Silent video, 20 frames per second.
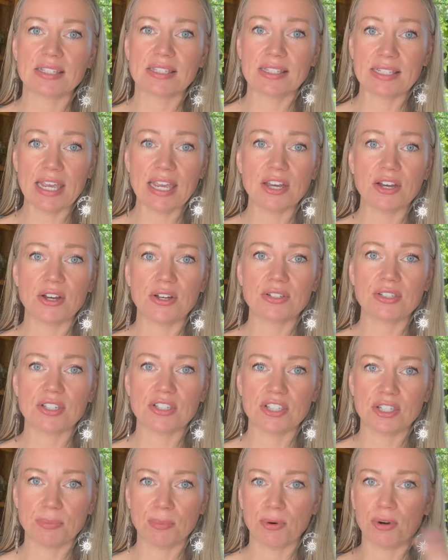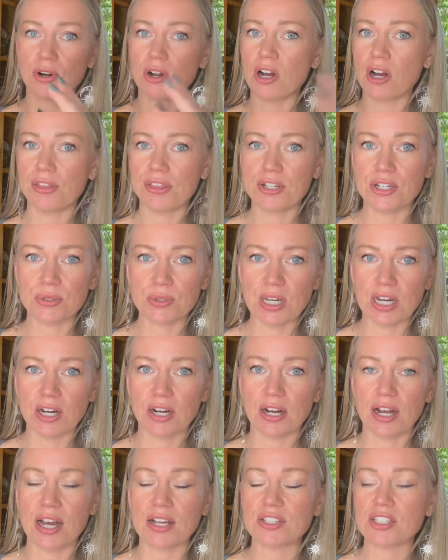scale to support all the
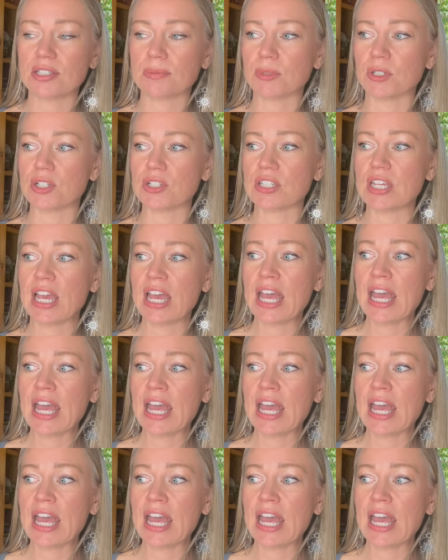doTERRA customers,